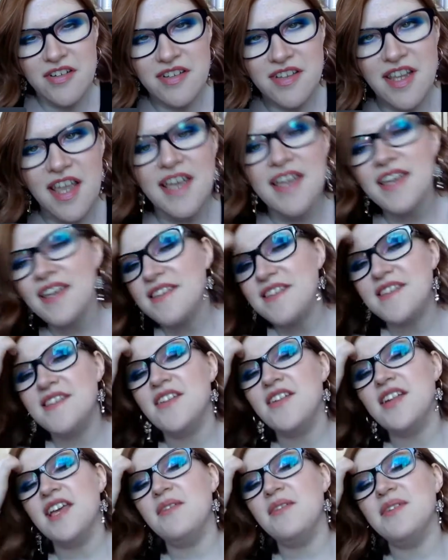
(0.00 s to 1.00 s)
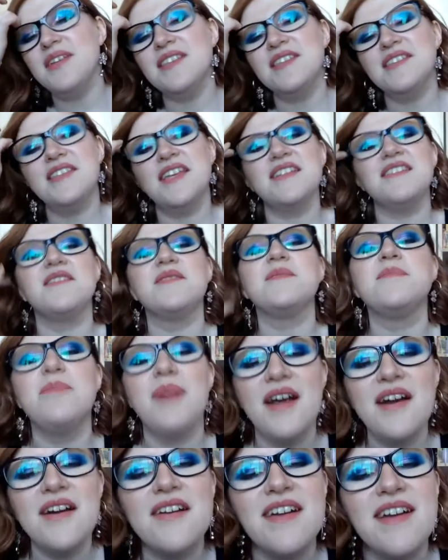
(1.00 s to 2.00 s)
Like, it's not even that
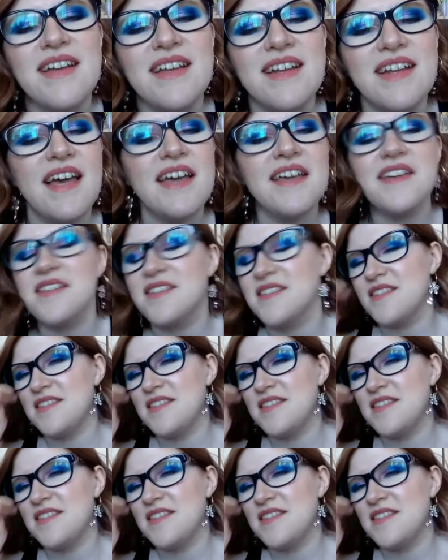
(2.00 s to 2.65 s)
sparkly. Like,